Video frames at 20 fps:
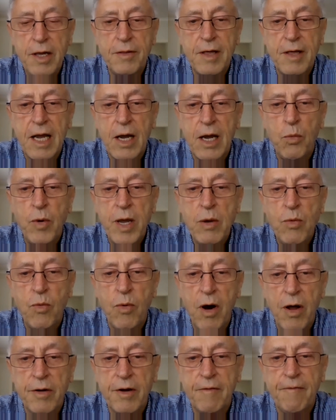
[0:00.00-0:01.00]
thing we
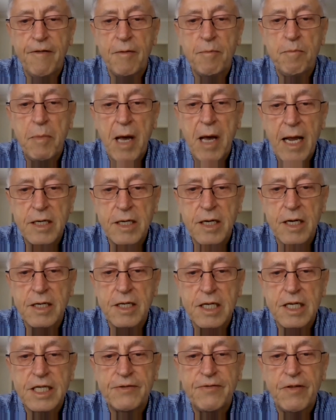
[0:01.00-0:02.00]
want from
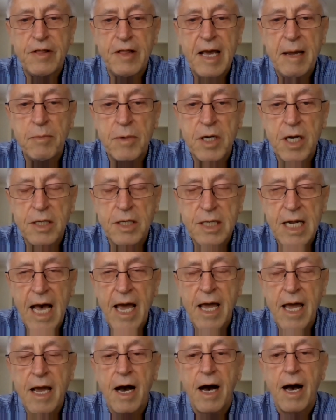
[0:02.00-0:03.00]
patients is for them to
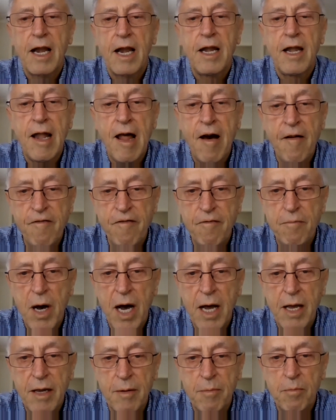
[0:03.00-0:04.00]
say, I love
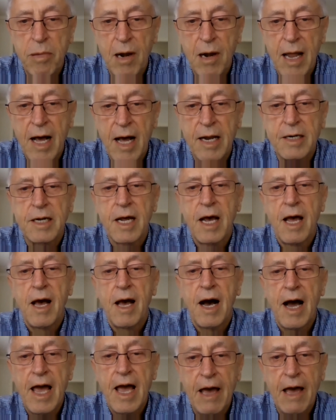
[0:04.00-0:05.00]
my implant,
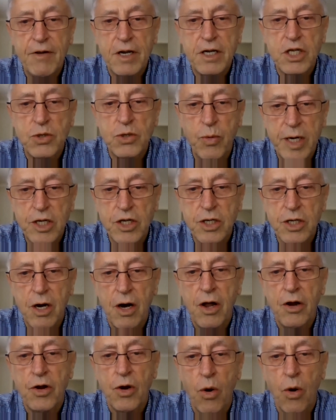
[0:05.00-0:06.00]
I have it switched
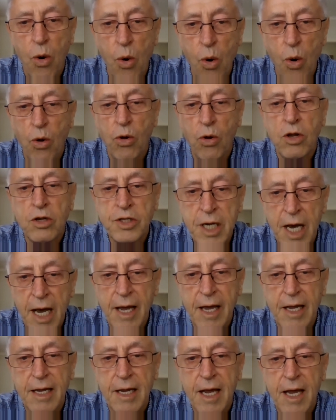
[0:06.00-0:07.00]
on all
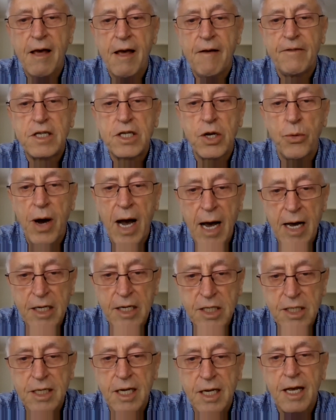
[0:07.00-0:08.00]
day. To
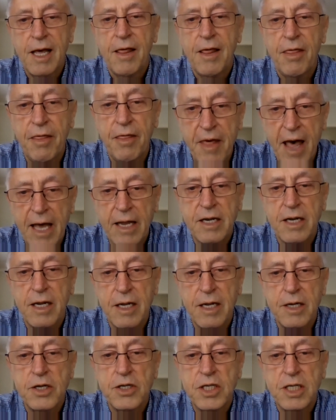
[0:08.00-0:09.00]
us, that
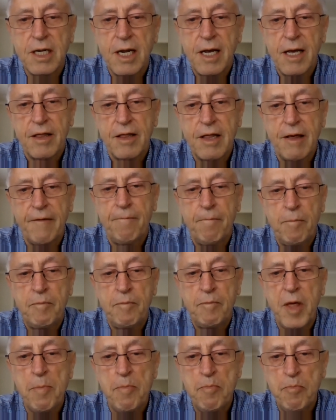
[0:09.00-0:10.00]
is the
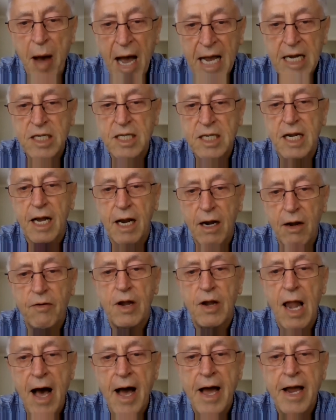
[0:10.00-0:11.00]
basic
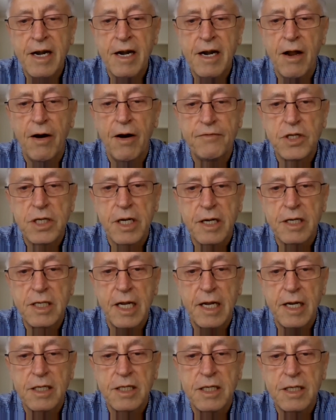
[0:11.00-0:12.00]
line of
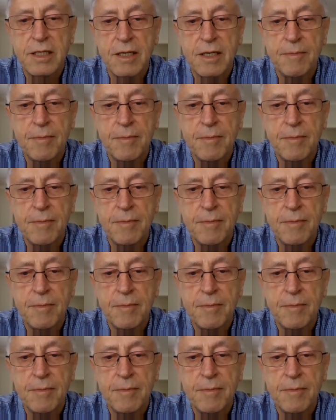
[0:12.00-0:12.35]
success.